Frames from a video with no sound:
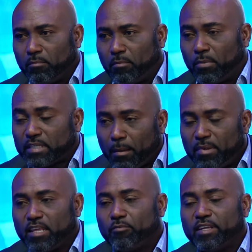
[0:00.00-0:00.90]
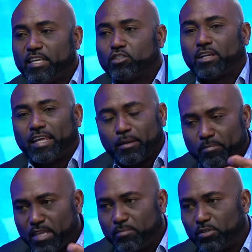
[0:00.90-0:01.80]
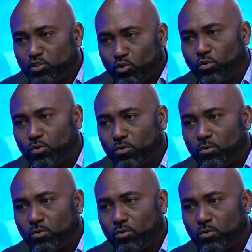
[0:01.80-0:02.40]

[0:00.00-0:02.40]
But I believe we need to let the people know